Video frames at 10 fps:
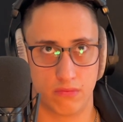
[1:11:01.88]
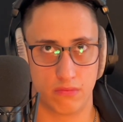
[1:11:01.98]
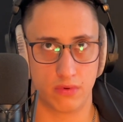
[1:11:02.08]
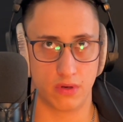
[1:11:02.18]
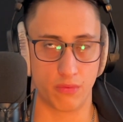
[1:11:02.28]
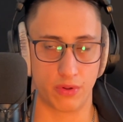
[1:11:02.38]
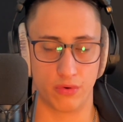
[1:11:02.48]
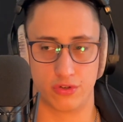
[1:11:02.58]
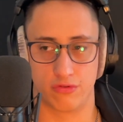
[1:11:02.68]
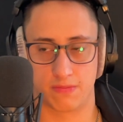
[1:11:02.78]
you know, with
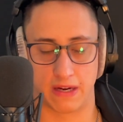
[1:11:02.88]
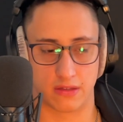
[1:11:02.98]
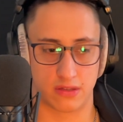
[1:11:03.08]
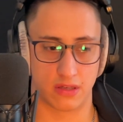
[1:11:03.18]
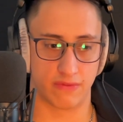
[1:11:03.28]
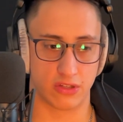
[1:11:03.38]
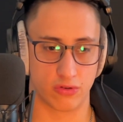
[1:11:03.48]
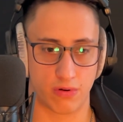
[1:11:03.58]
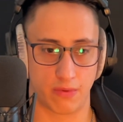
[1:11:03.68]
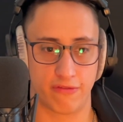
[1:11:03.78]
all due respect to this
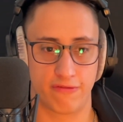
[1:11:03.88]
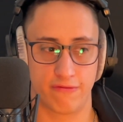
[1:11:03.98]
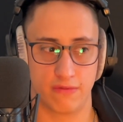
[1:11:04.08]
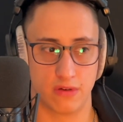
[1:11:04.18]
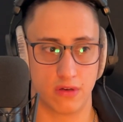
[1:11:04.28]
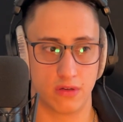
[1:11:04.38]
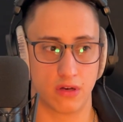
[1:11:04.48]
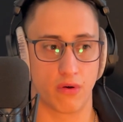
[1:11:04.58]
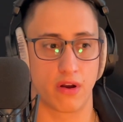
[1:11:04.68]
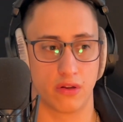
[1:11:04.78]
individual, probably, you
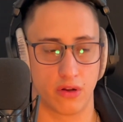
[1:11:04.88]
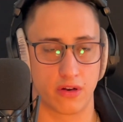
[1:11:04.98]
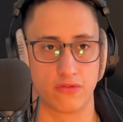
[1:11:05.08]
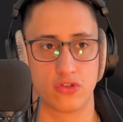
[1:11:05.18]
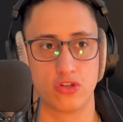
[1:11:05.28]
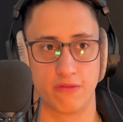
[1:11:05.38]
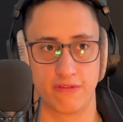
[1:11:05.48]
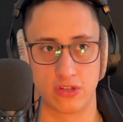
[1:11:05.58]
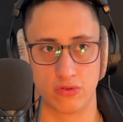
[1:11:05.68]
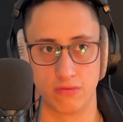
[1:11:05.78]
know, on a lot of
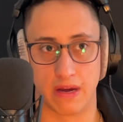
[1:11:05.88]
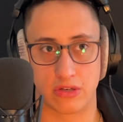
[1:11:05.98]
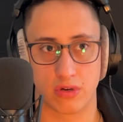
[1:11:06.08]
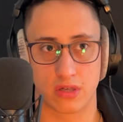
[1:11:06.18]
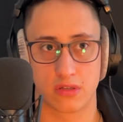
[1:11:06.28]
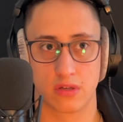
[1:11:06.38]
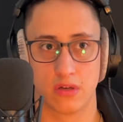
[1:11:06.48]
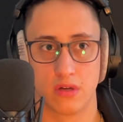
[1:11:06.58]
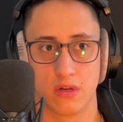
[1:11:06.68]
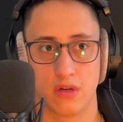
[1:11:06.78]
superficial metrics,
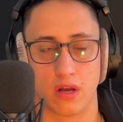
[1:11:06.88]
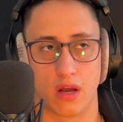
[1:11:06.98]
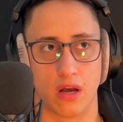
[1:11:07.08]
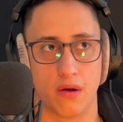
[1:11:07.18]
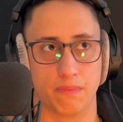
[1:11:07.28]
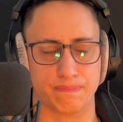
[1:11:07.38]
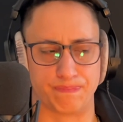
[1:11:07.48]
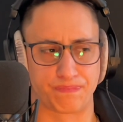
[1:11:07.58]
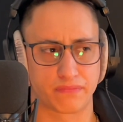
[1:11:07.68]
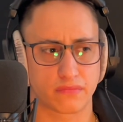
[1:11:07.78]
you